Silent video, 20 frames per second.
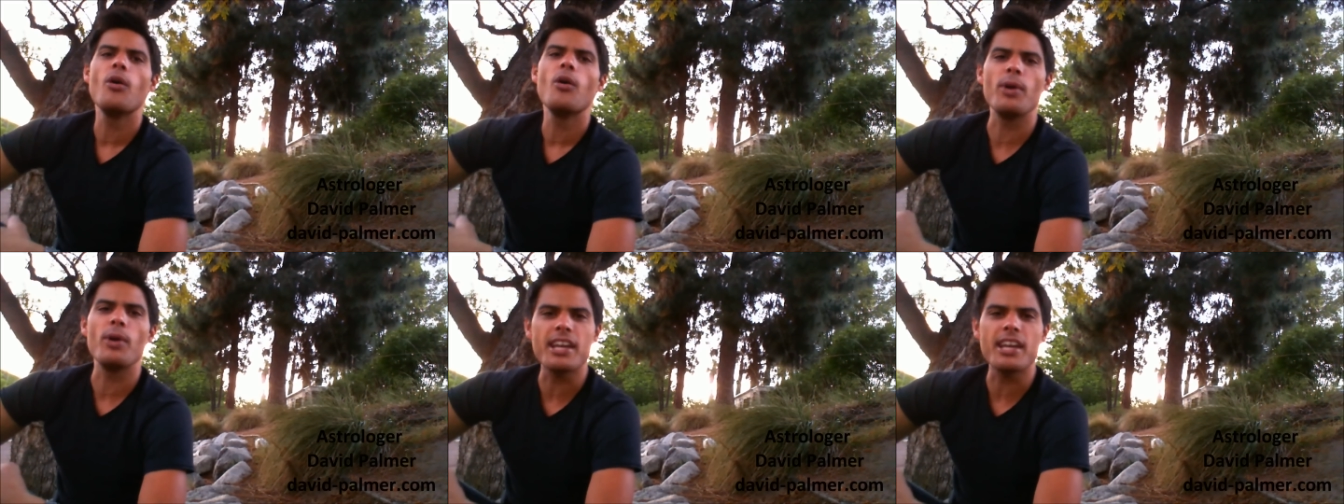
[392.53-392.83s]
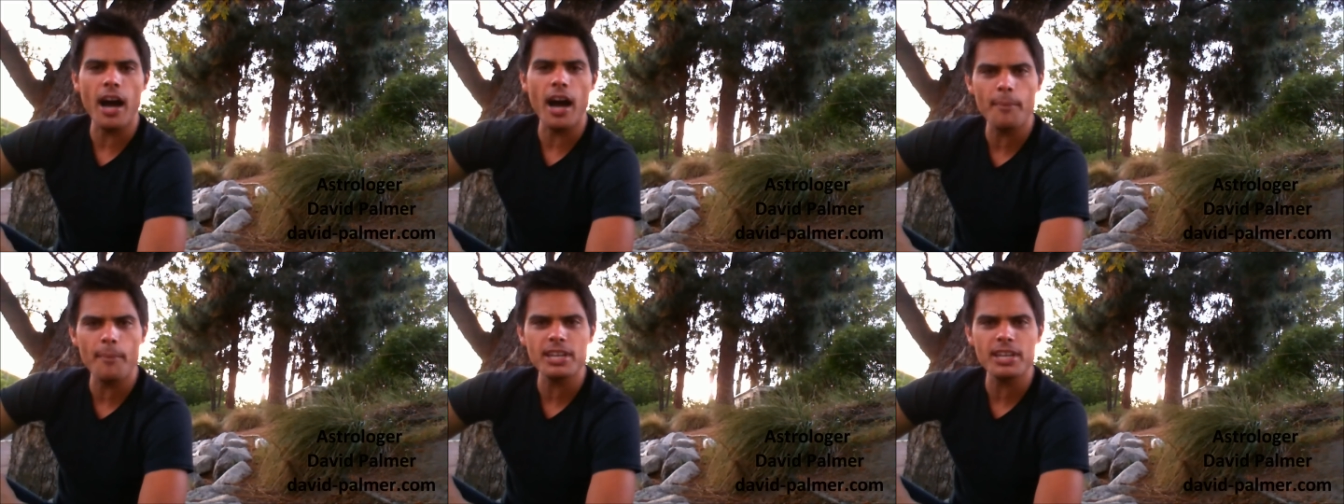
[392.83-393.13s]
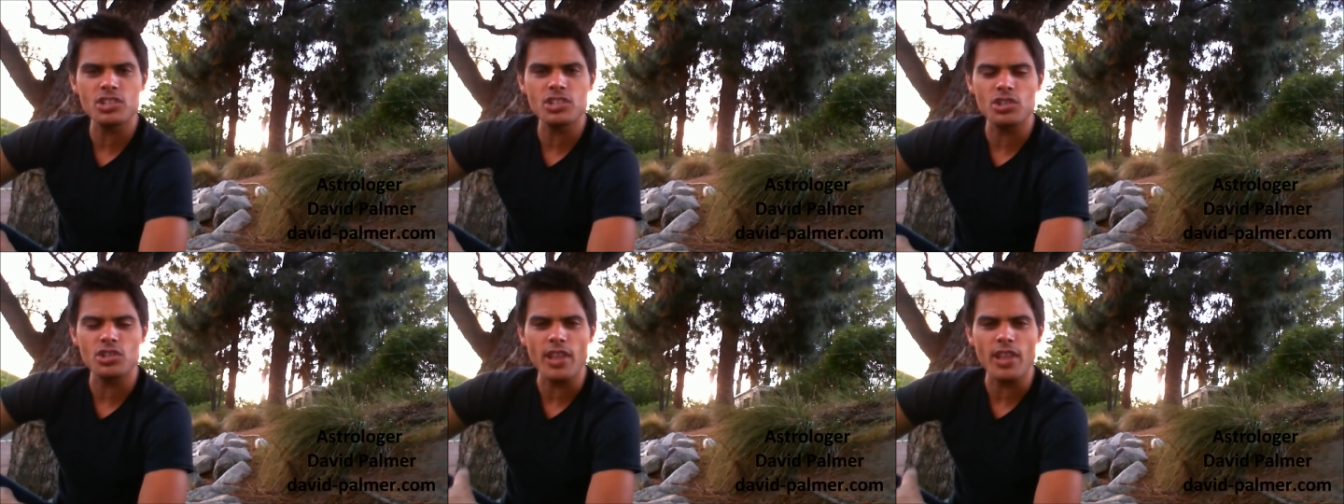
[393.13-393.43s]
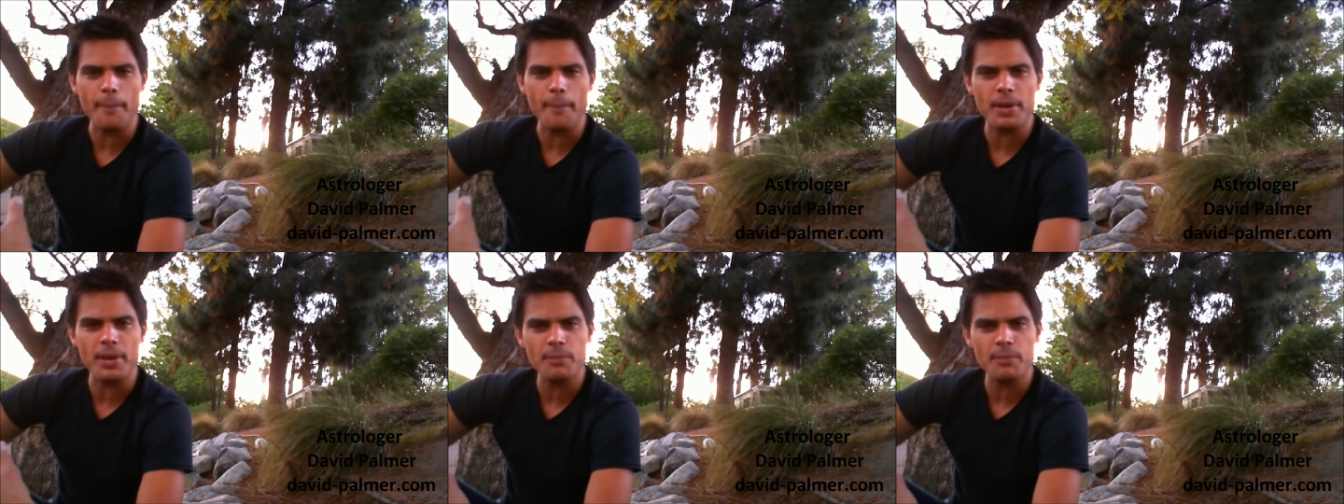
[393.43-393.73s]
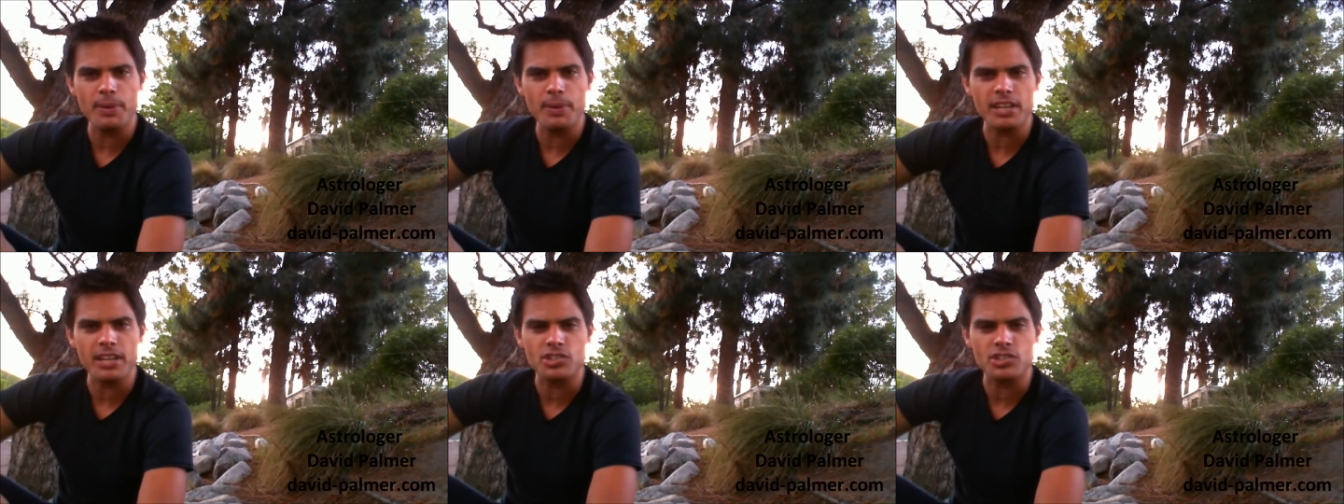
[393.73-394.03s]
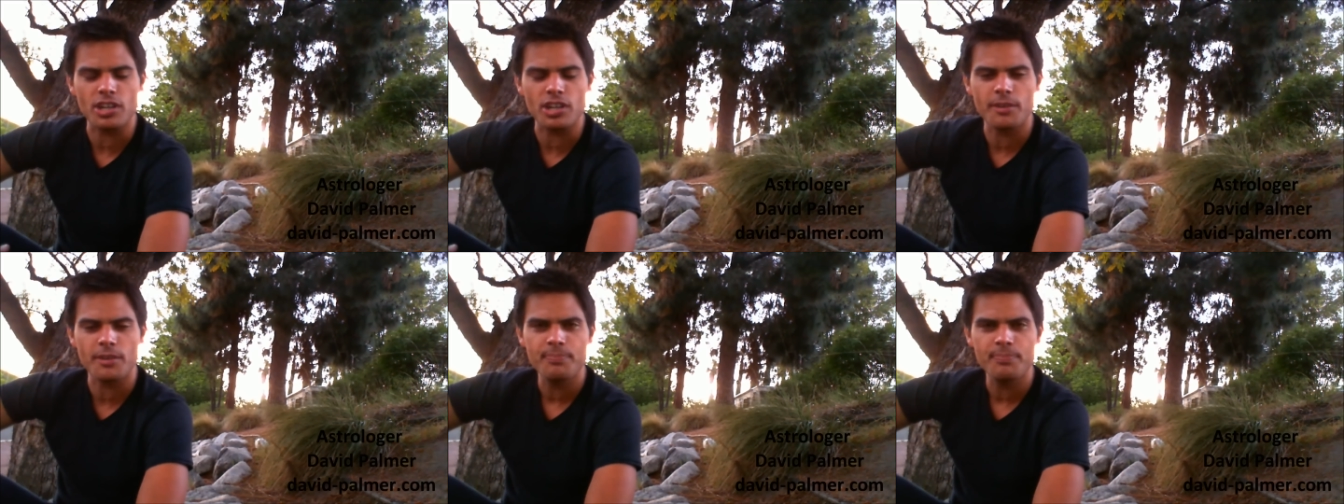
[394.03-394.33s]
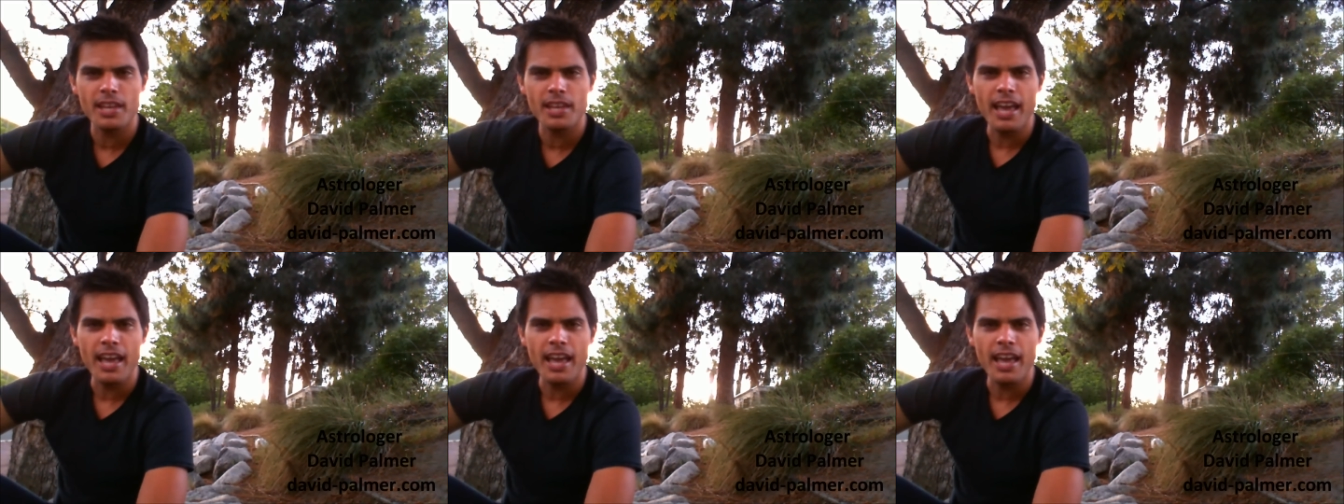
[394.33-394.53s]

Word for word: We come into that big picture,